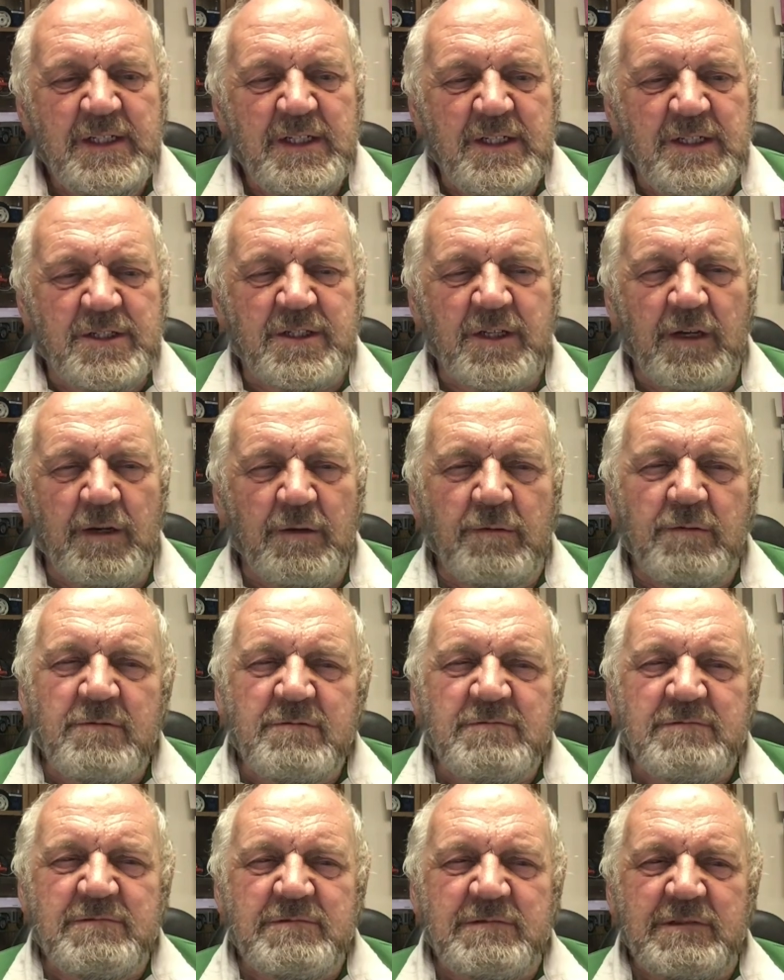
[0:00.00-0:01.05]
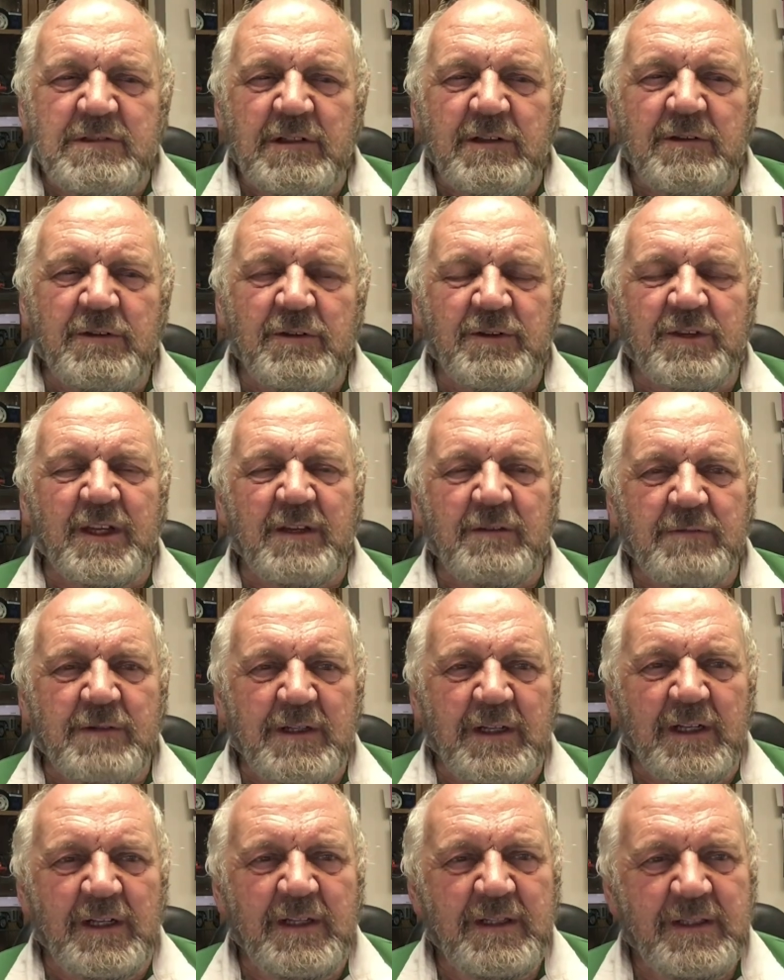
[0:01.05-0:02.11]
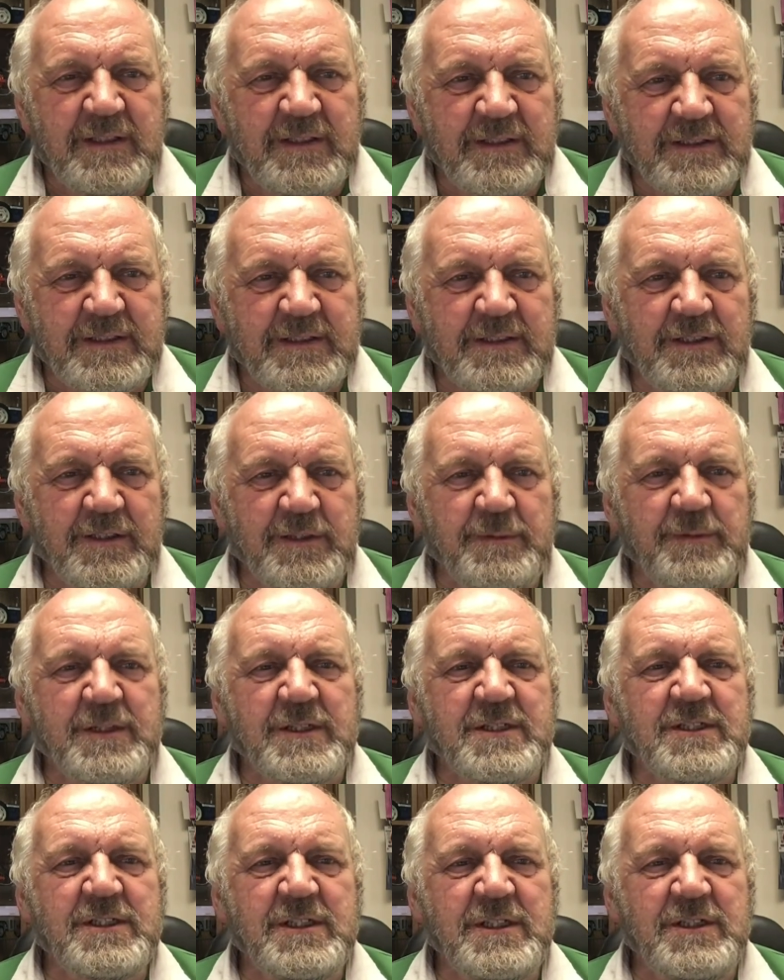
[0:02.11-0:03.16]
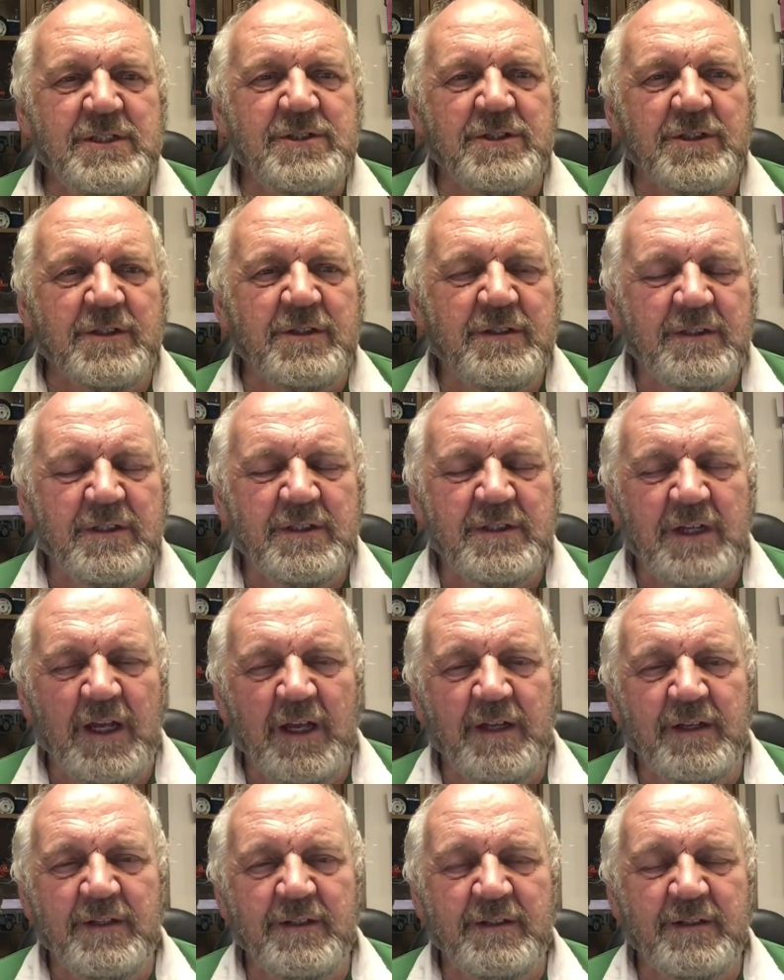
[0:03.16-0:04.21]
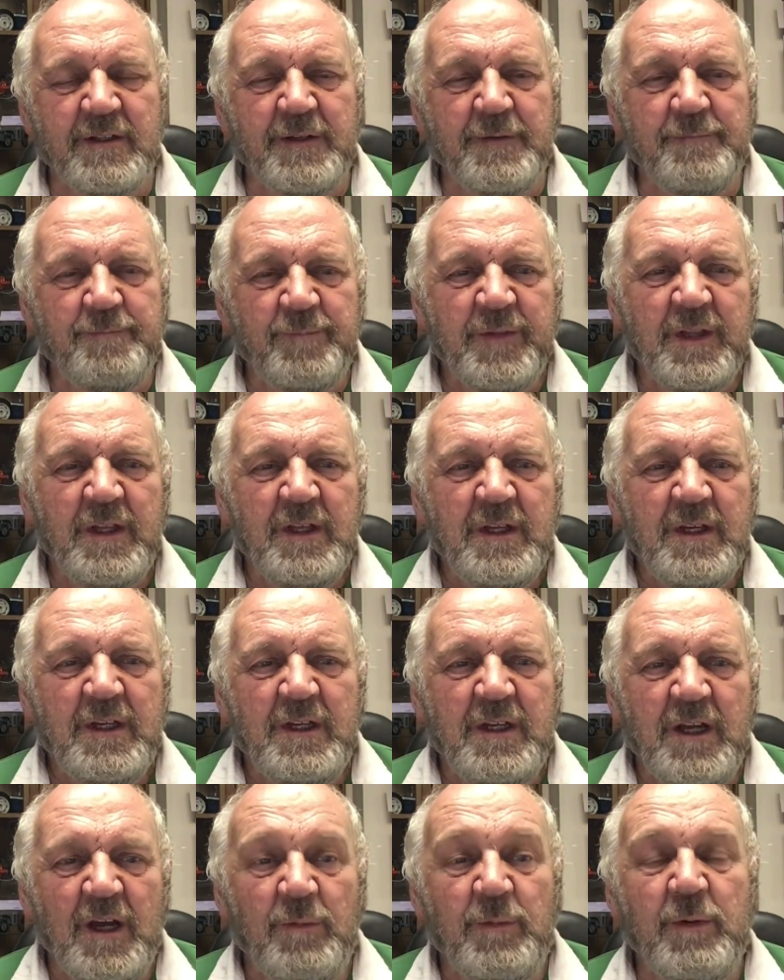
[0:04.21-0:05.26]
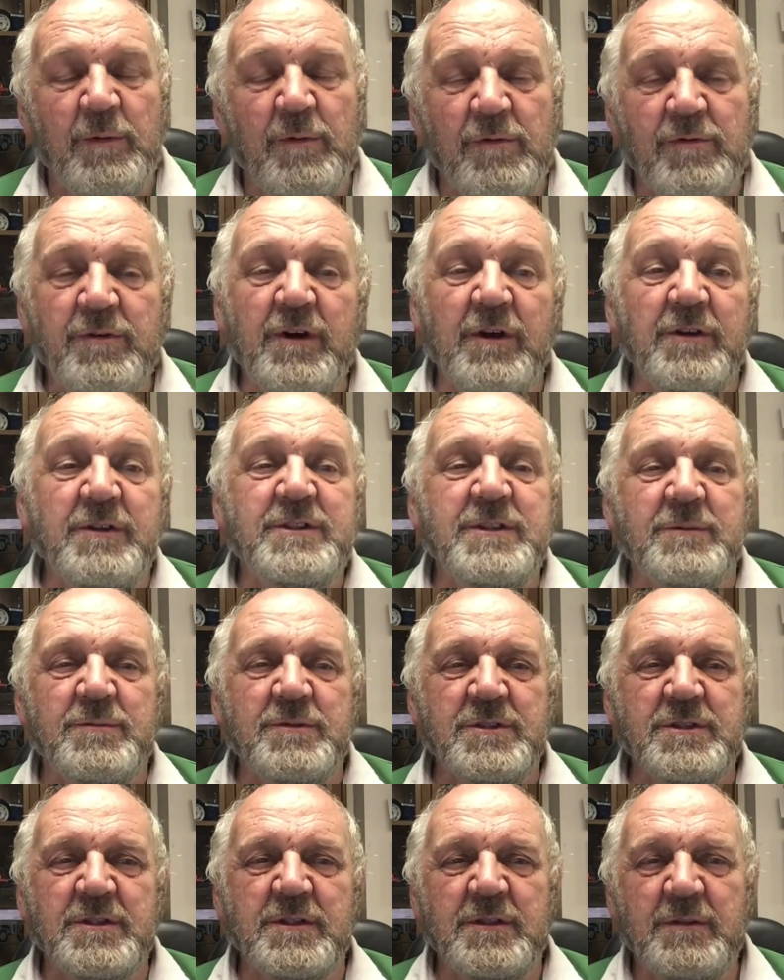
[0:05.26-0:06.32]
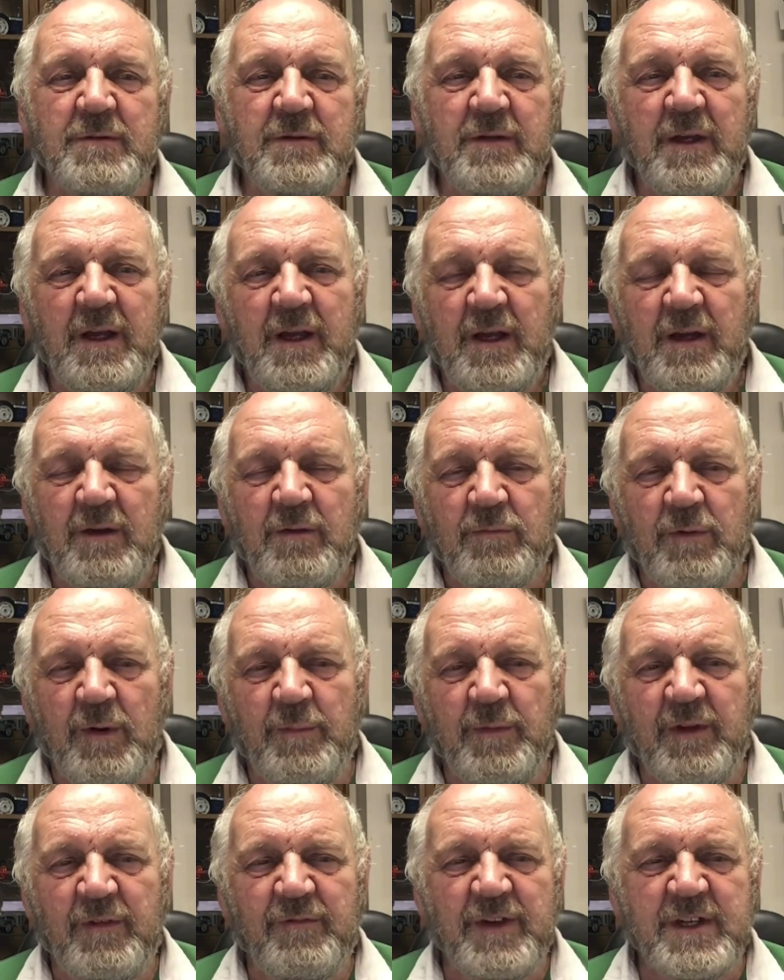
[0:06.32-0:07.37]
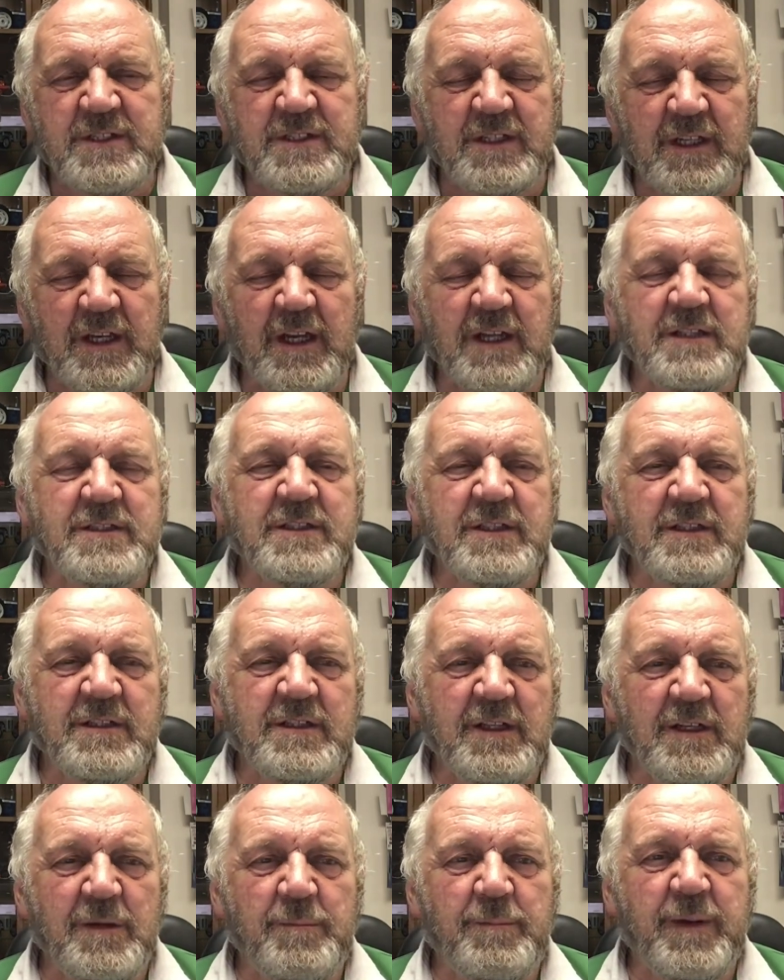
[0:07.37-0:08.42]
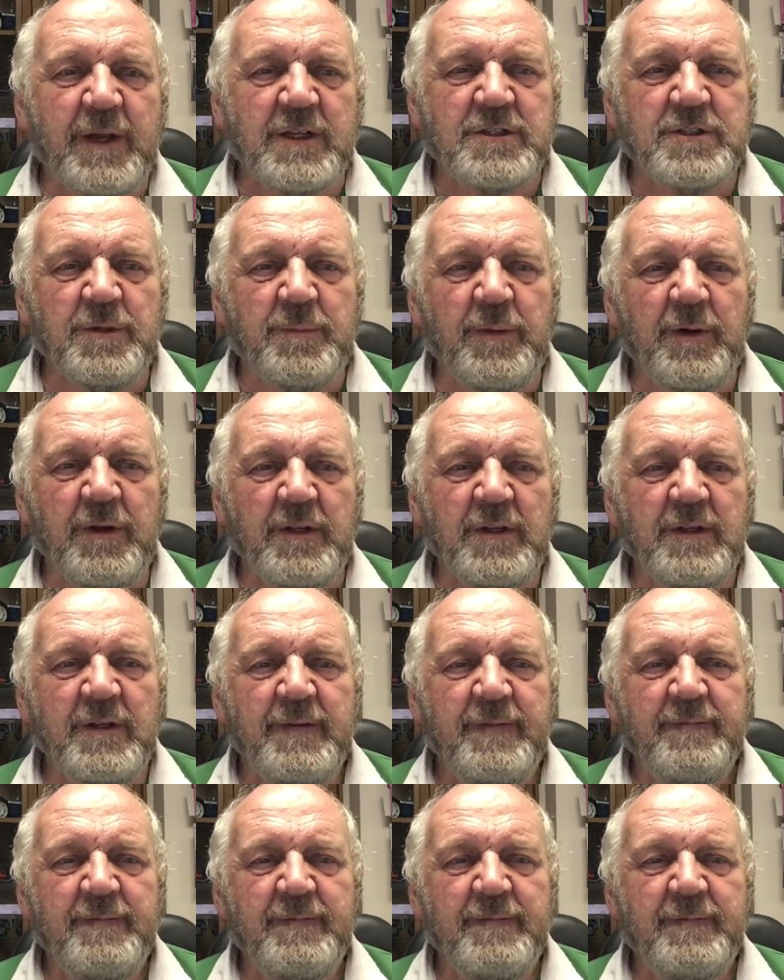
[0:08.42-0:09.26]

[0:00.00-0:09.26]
So you think, well, that's got to be a seizure, and we were right. It was when we investigated, it had picked up on